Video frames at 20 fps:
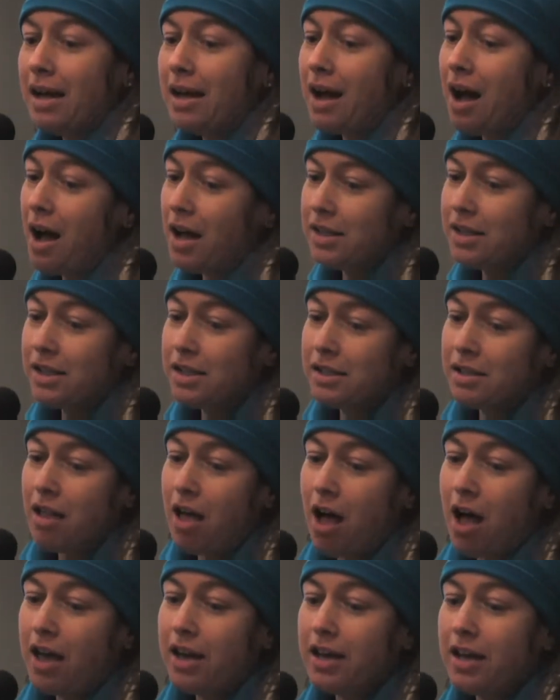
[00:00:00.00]

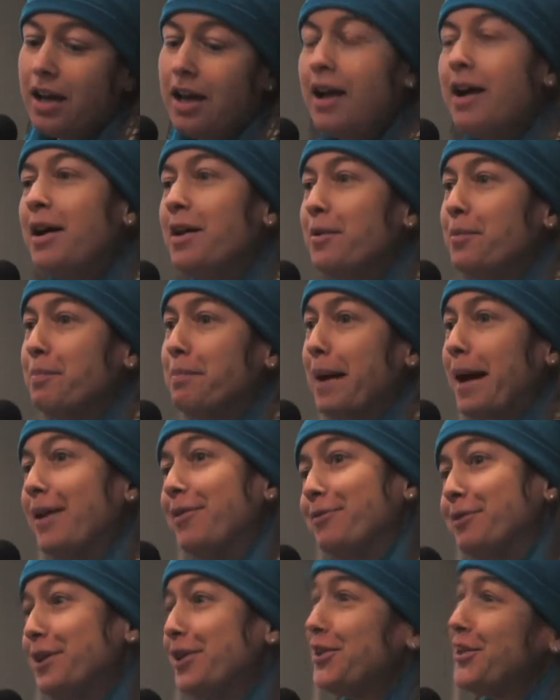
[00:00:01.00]
onslaught, but
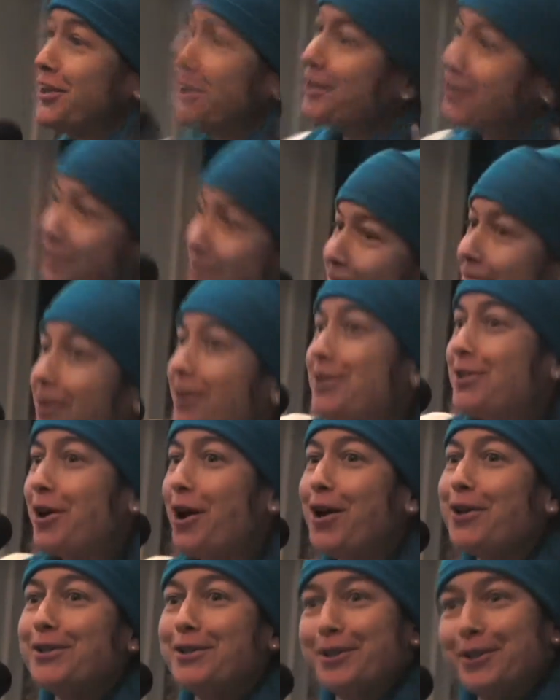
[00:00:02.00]
which is
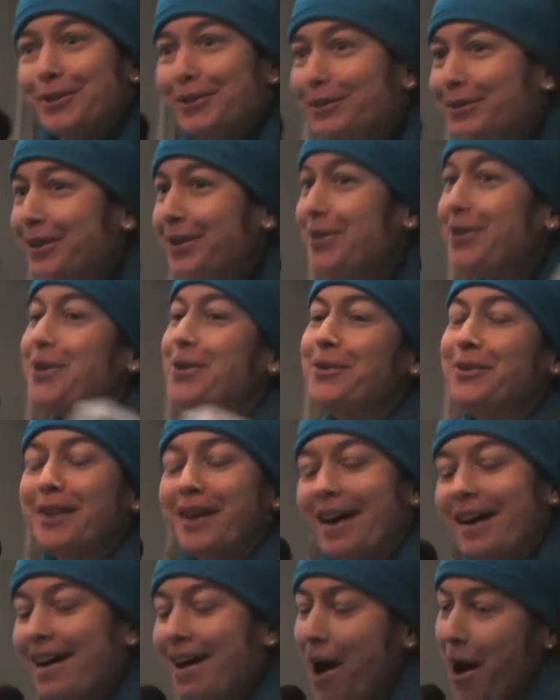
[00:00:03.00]
also, you know,
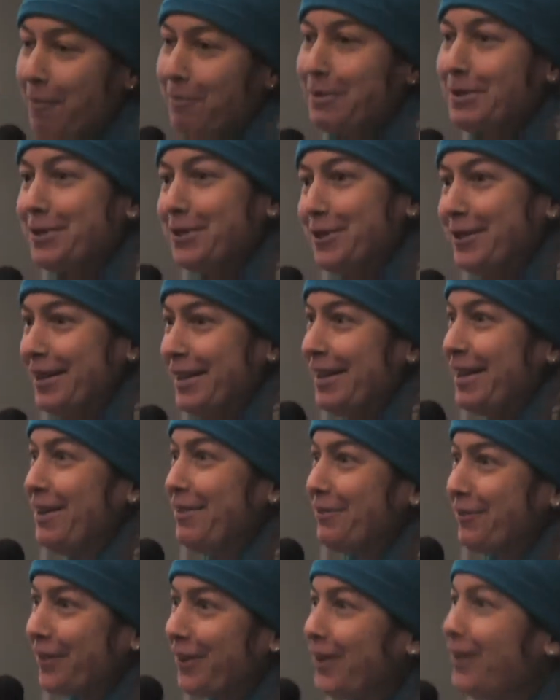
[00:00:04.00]
an opportunity
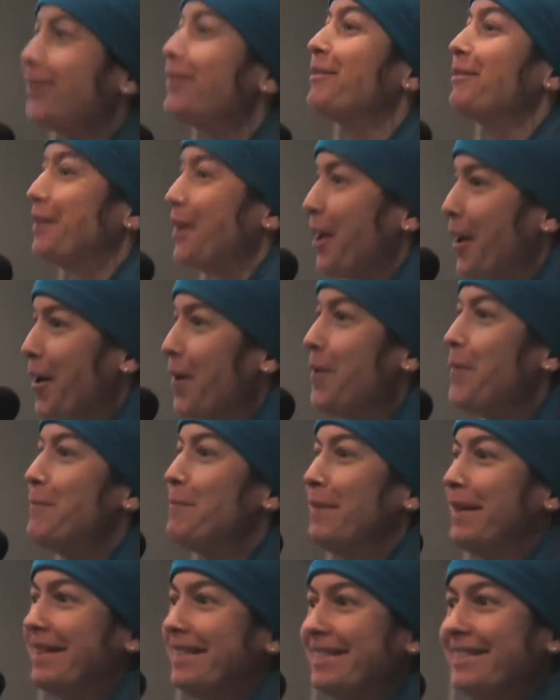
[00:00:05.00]
for hope
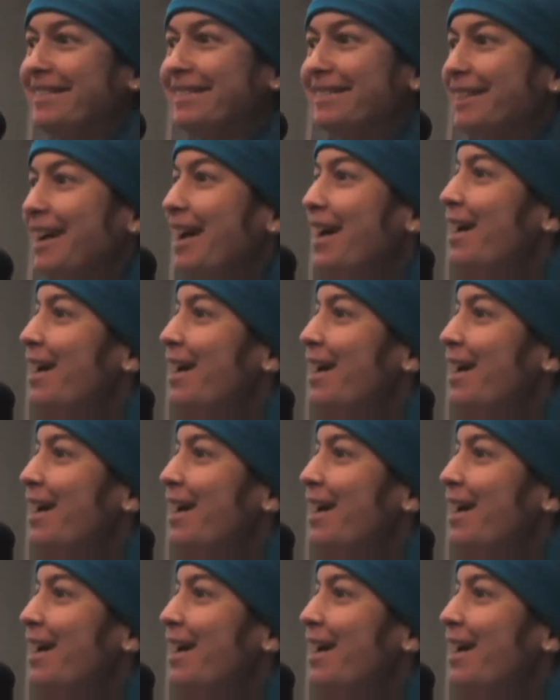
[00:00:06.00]
and